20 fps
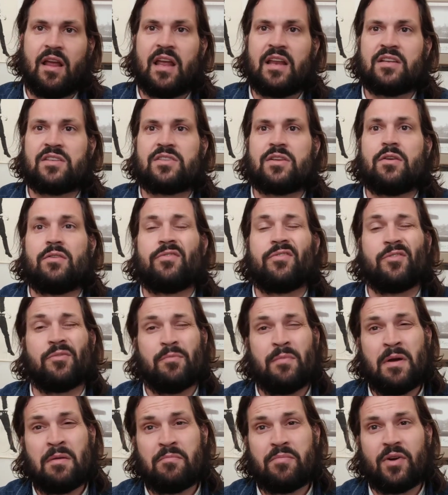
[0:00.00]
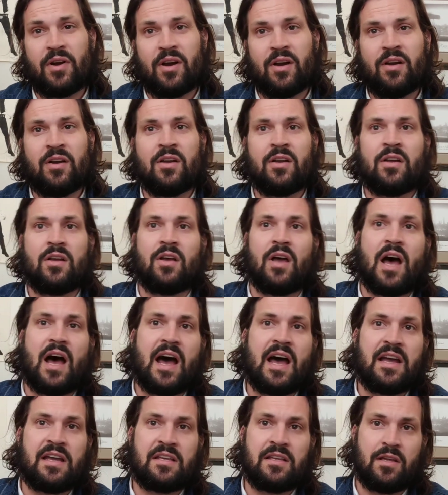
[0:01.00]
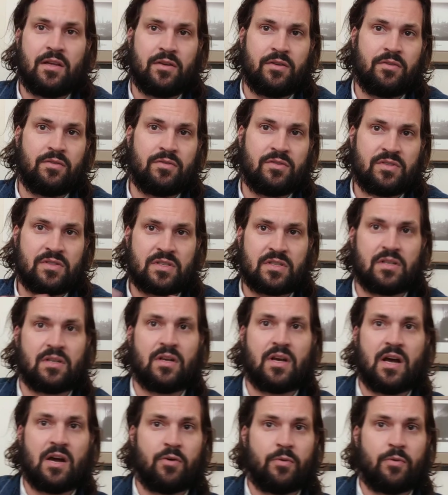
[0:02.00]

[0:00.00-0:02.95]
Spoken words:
And so, if you remember, we used